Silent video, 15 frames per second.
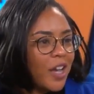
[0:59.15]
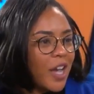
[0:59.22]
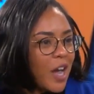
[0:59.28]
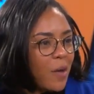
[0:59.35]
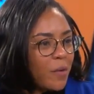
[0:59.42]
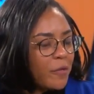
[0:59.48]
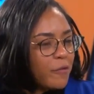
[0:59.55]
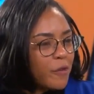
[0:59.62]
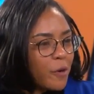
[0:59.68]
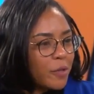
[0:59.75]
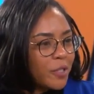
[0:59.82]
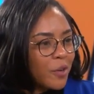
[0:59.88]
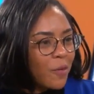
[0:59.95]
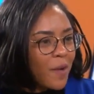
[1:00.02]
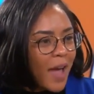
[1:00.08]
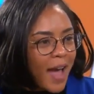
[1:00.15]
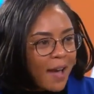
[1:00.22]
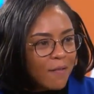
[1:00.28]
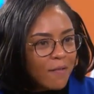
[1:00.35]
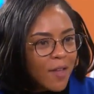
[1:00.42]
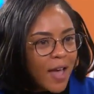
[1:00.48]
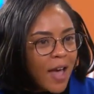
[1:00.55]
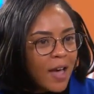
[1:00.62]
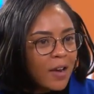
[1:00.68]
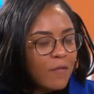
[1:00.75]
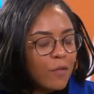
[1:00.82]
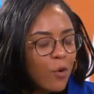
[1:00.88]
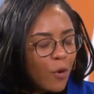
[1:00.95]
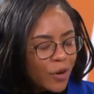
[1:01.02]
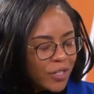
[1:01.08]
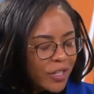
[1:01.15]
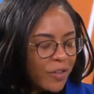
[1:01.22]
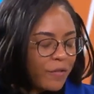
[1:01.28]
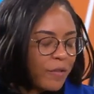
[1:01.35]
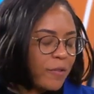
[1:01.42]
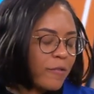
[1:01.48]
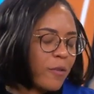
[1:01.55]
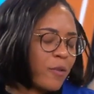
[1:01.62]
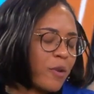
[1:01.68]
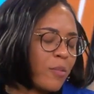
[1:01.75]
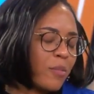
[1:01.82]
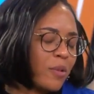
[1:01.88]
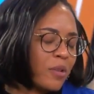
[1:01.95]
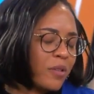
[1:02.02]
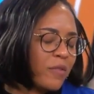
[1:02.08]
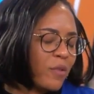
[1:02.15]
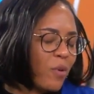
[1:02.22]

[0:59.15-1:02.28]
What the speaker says: And when folks don't have that, of course they feel vulnerable. Of